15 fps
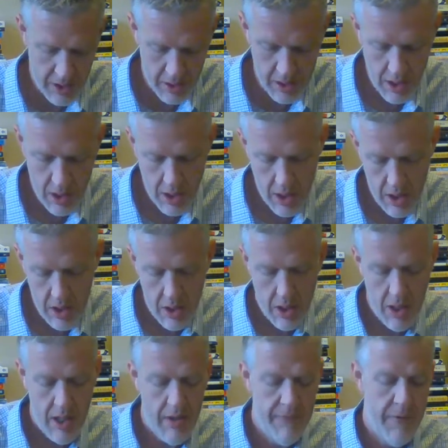me.
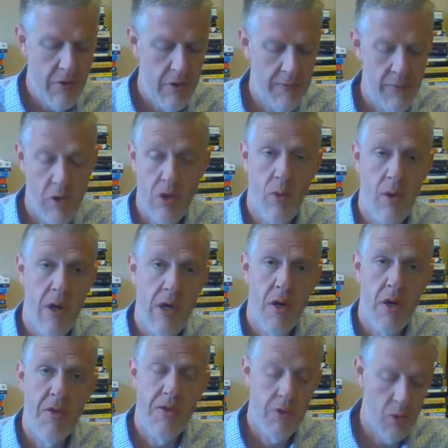Uh, footnote four twenty,
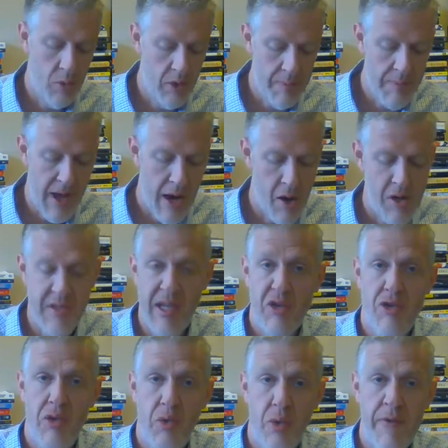also The Will to Power,
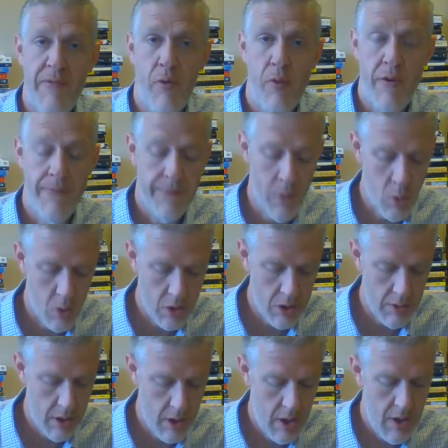section three
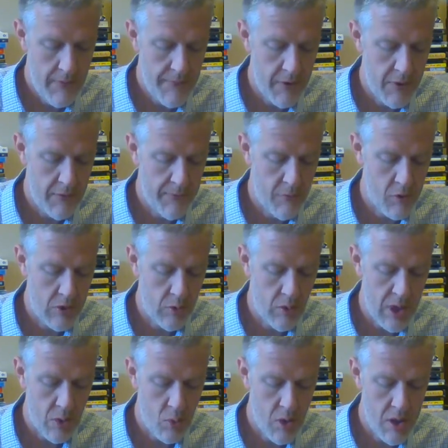forty-four. Footnote four
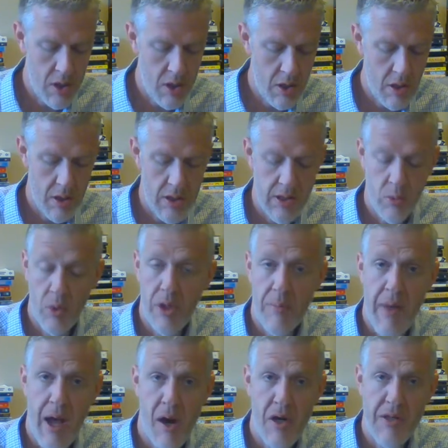twenty-one is Will to
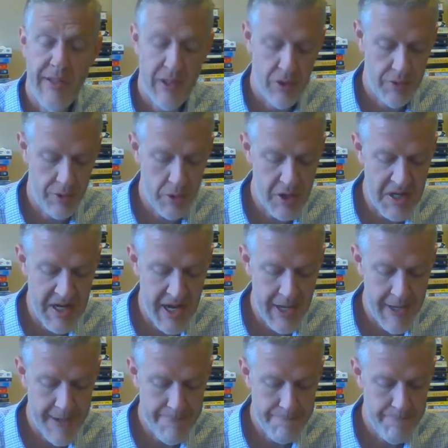Power, section
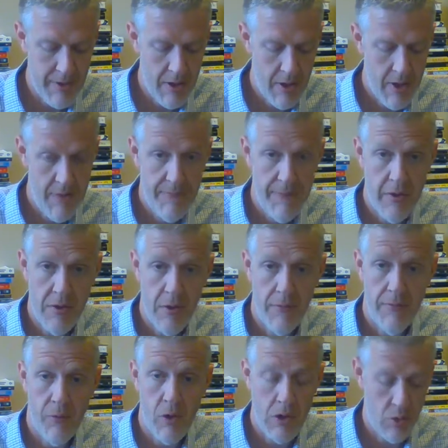thirty-nine.
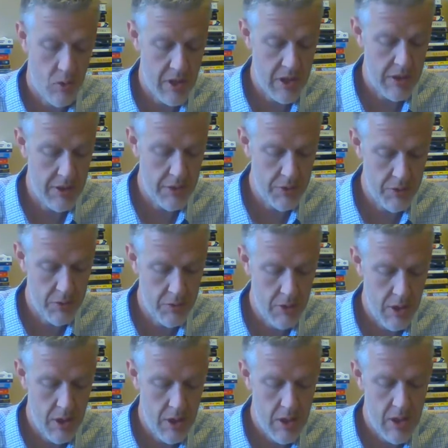Footnote four twenty-two
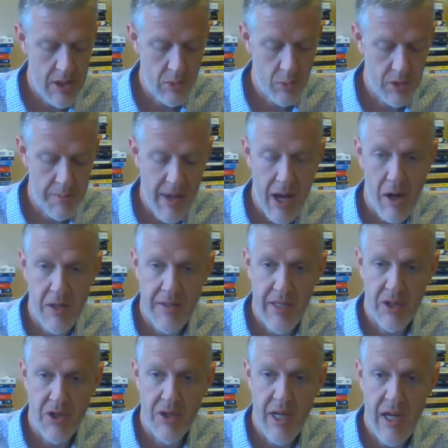is Will to Power, section